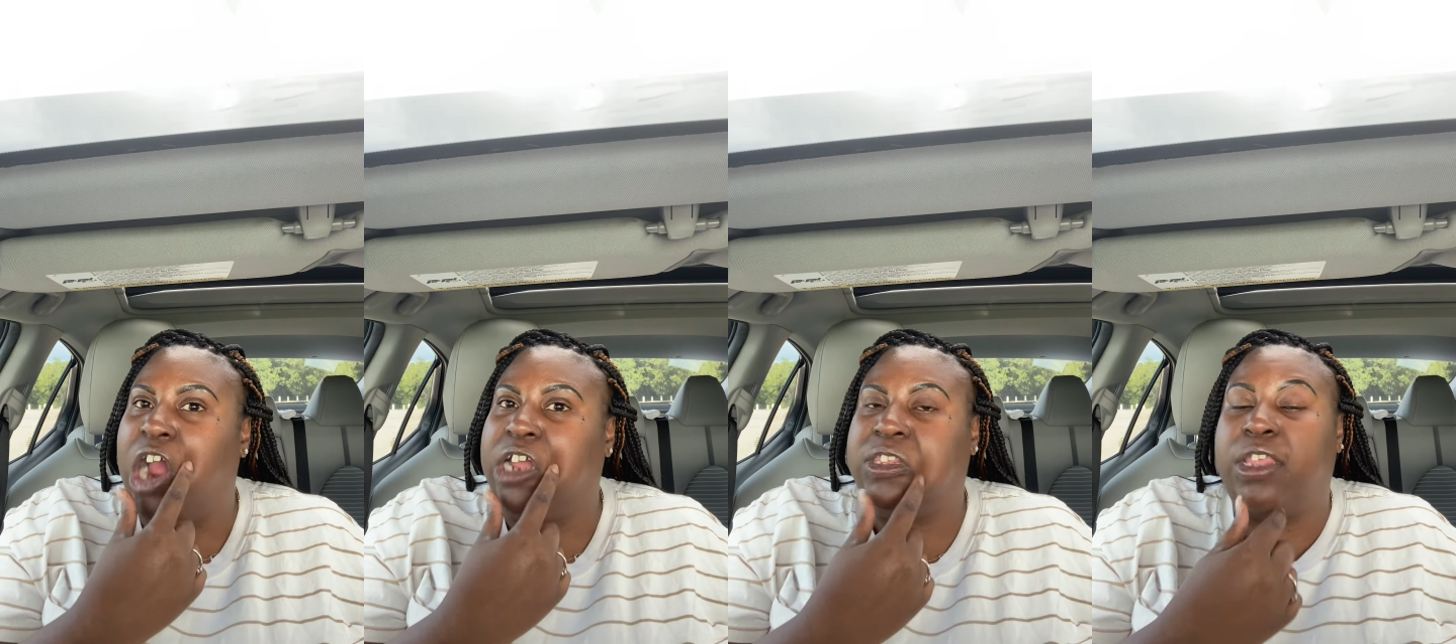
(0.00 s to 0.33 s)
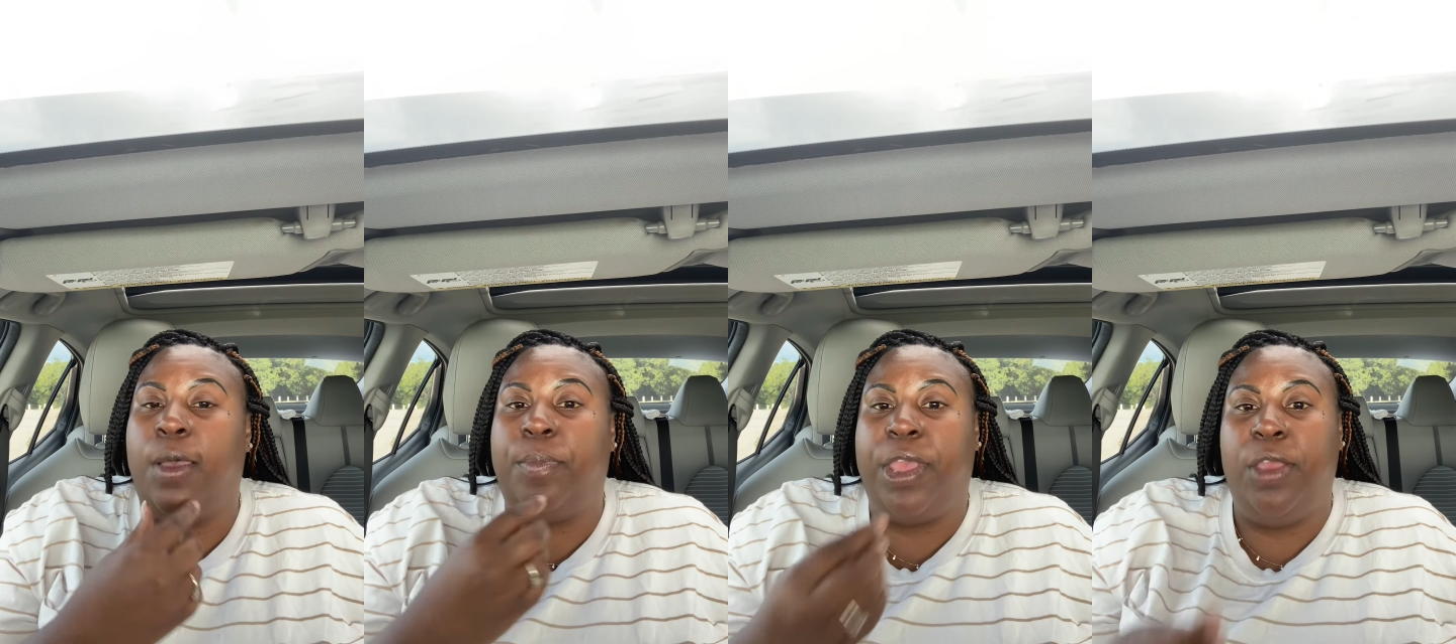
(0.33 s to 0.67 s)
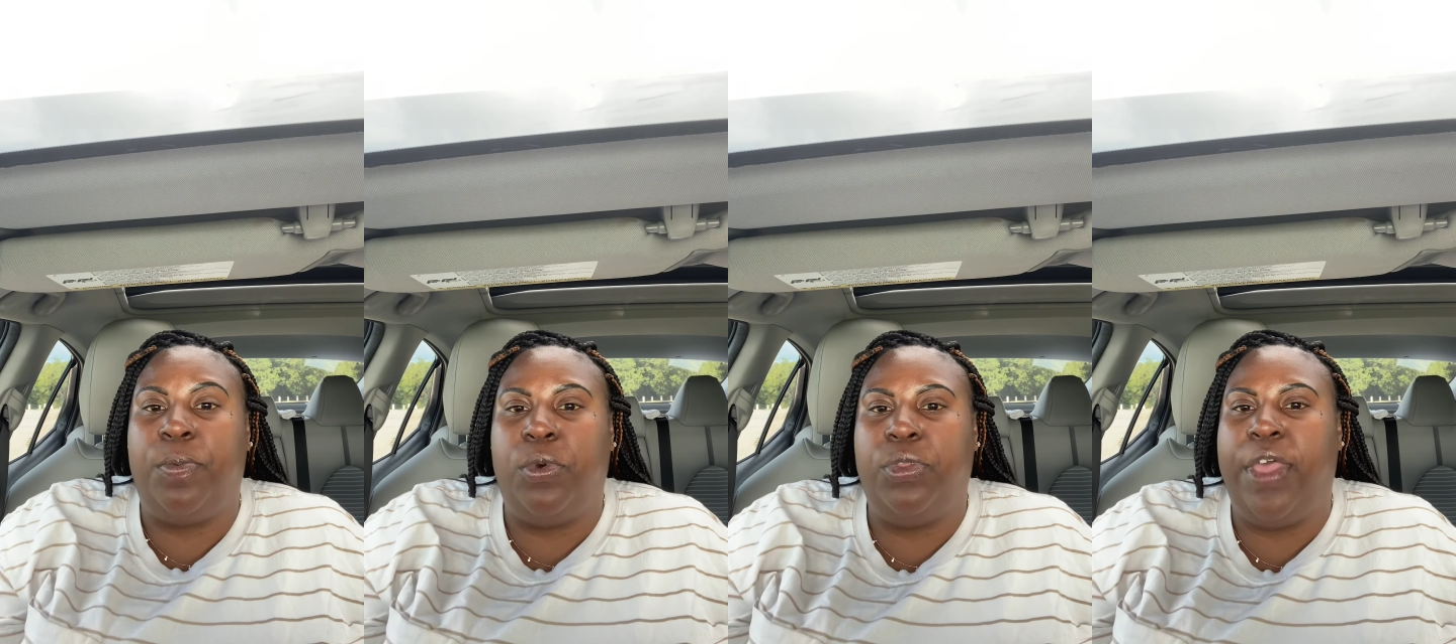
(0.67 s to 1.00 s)
are some
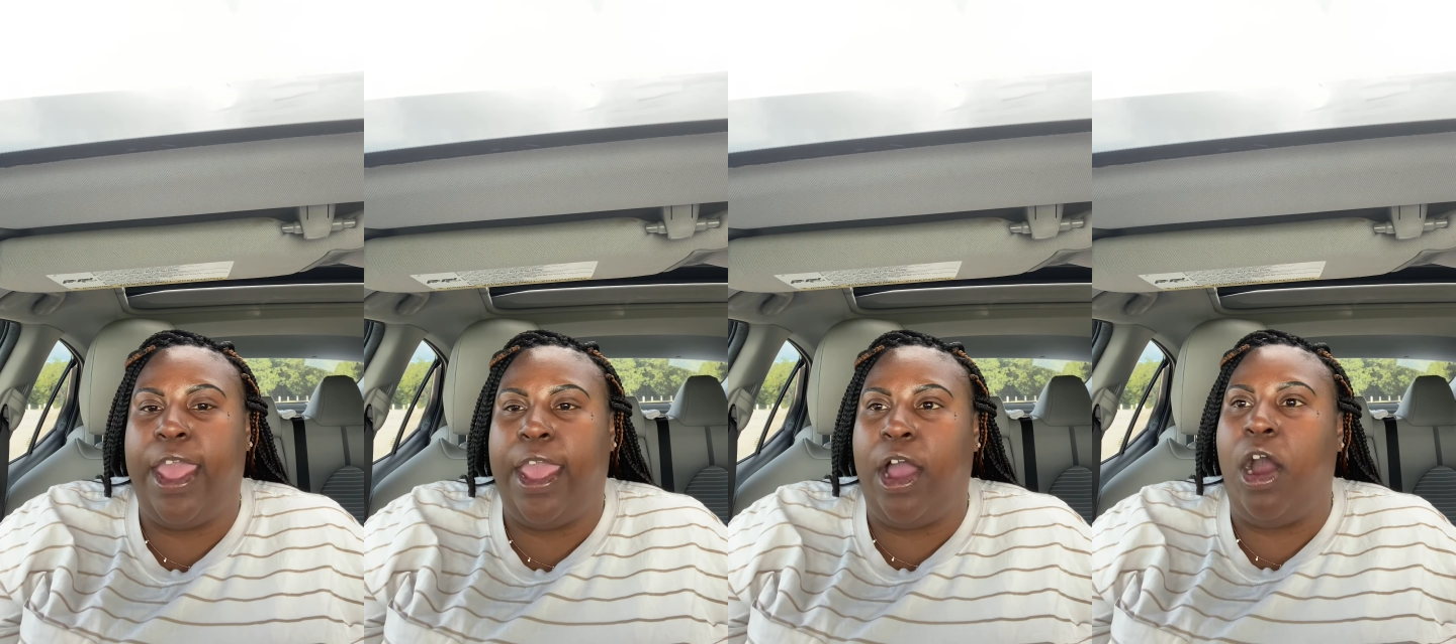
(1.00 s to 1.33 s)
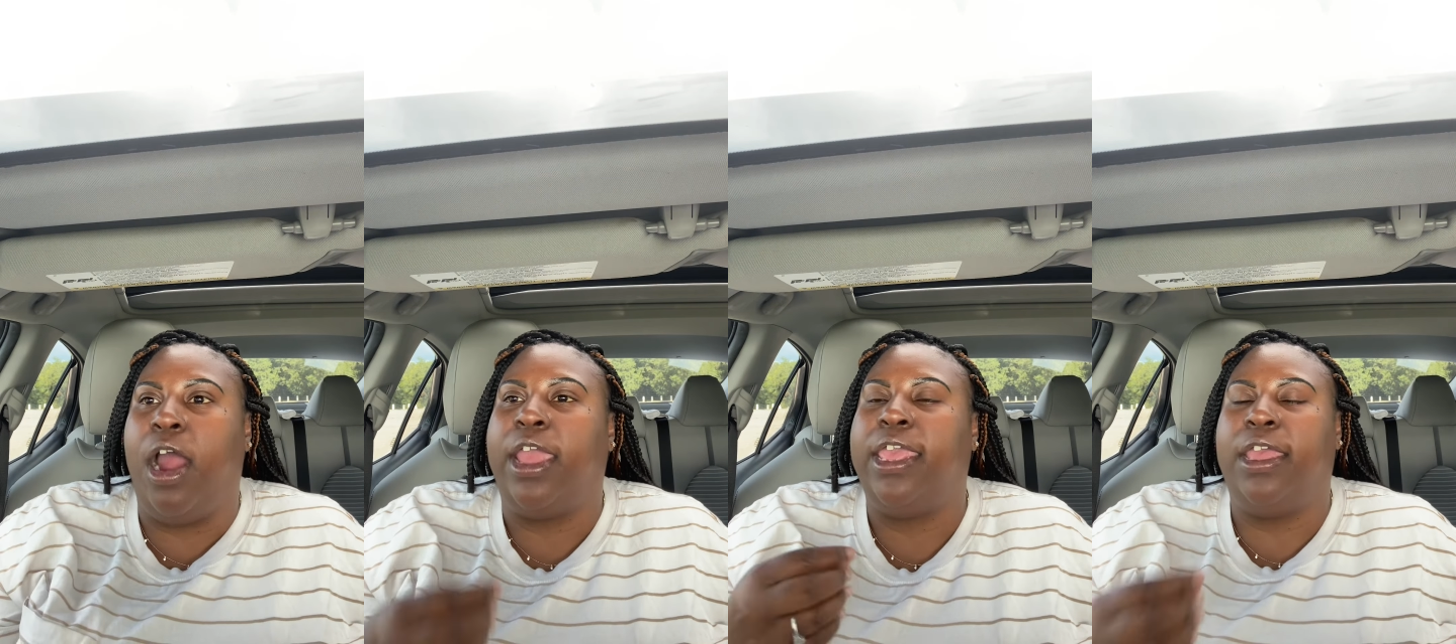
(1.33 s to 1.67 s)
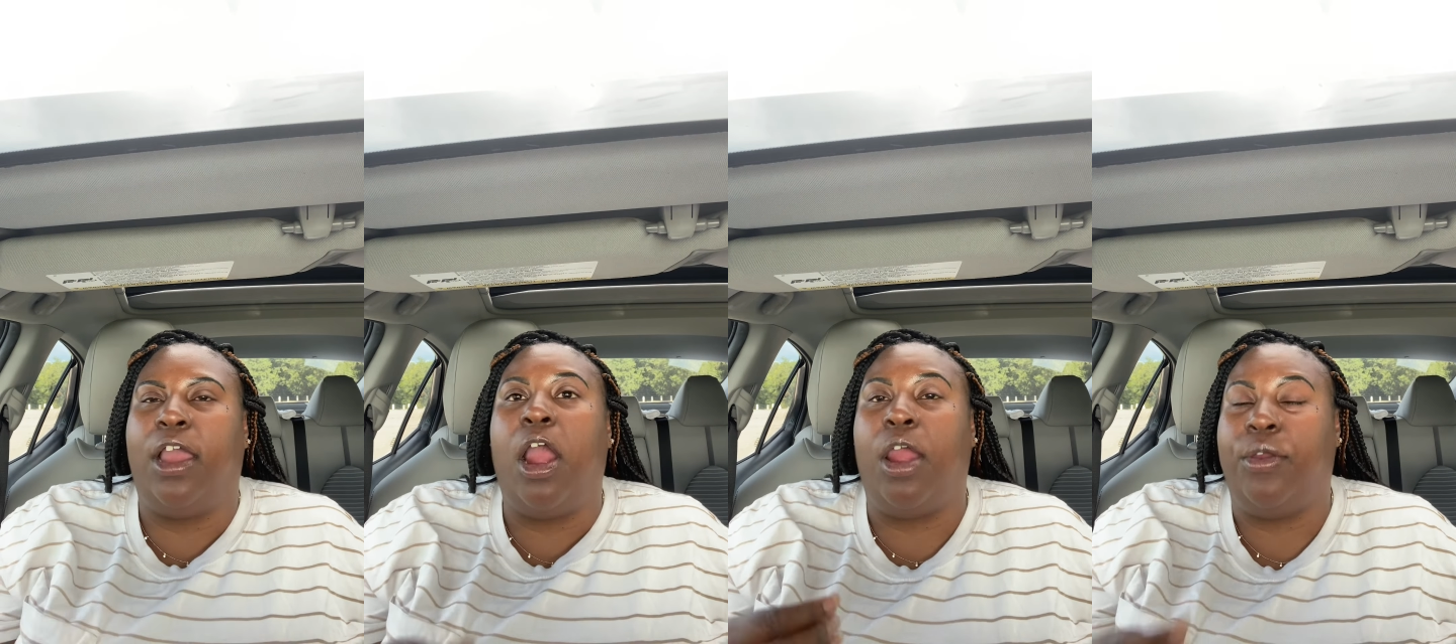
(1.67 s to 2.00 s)
people that are
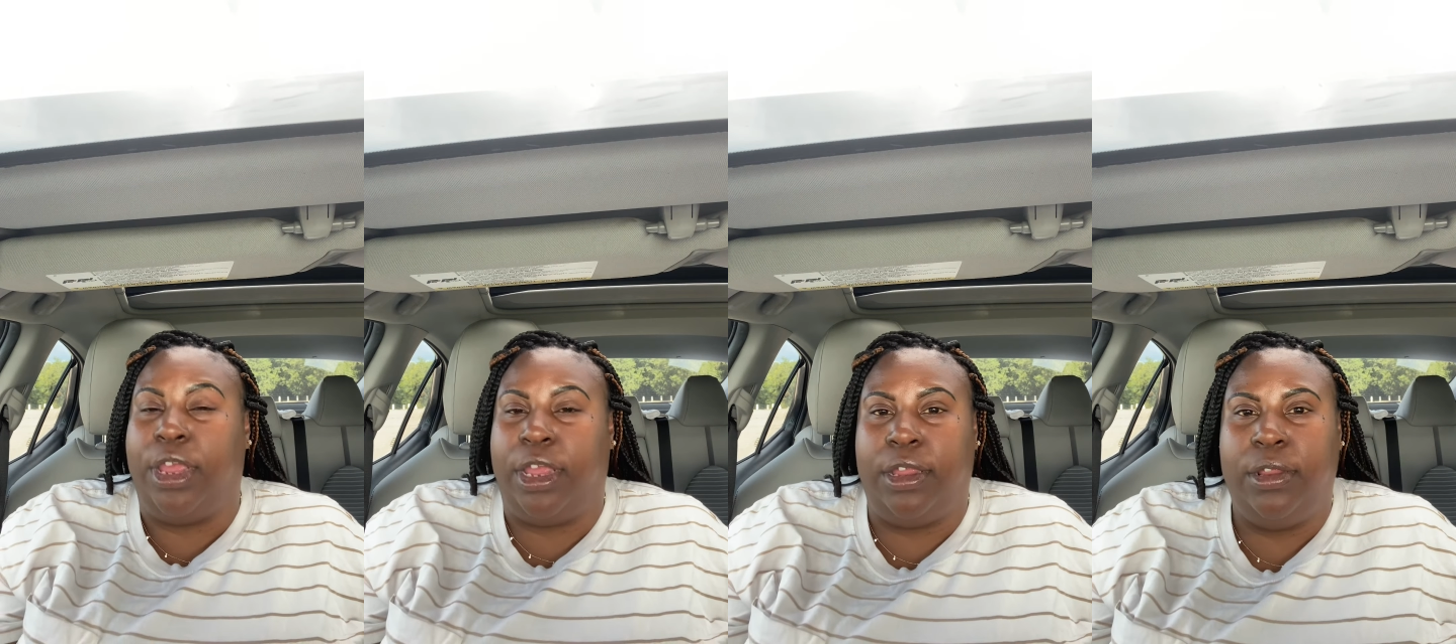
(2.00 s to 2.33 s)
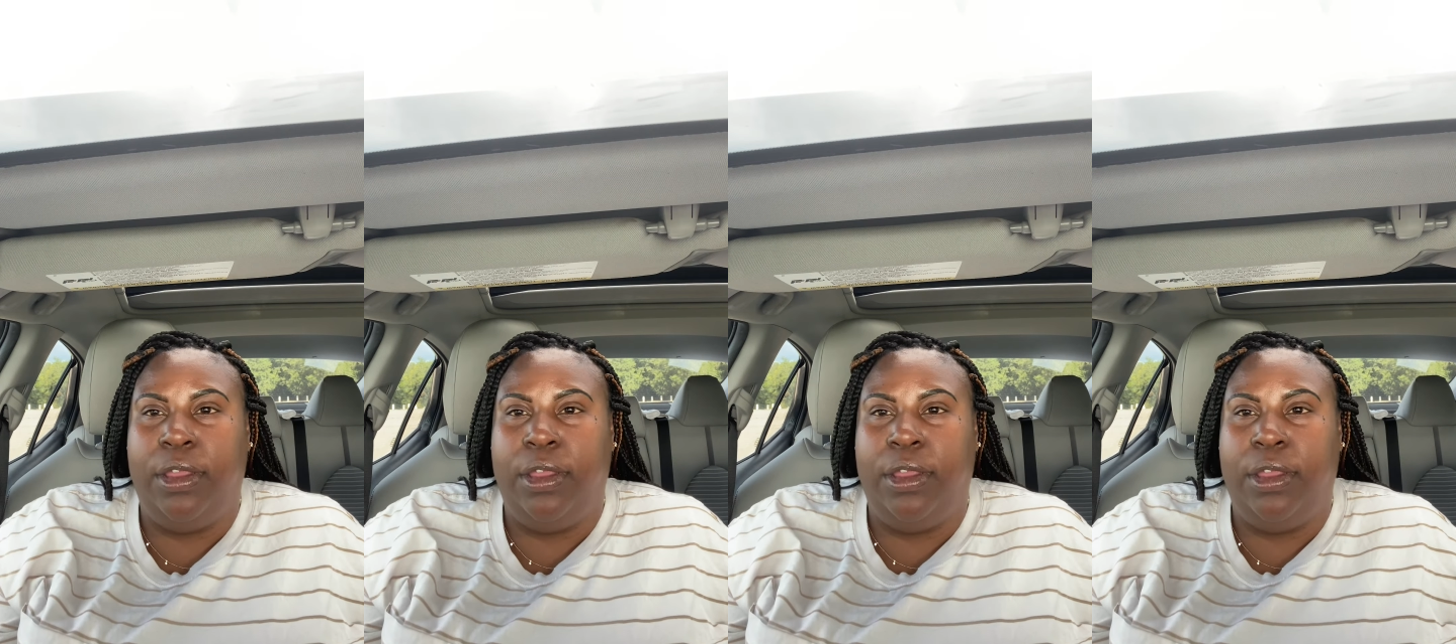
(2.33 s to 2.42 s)
hurting.